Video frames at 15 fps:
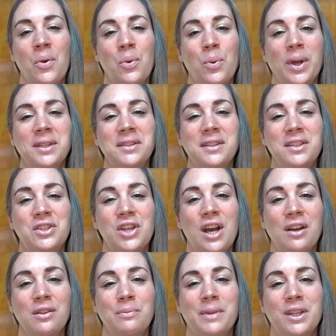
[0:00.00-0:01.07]
Once the
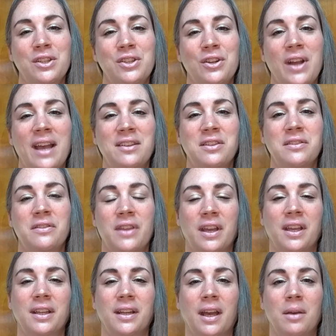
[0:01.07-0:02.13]
chocolate mixture has
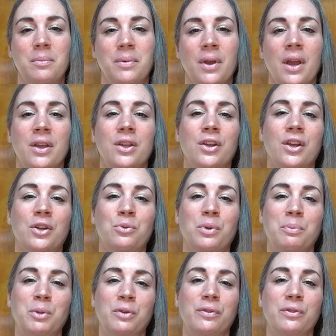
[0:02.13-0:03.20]
thickened up, you're going to
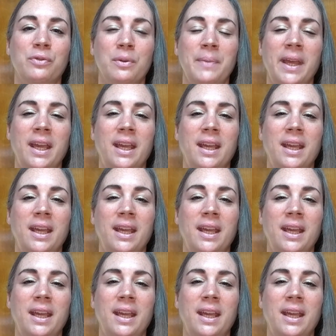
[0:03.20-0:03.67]
remove it from the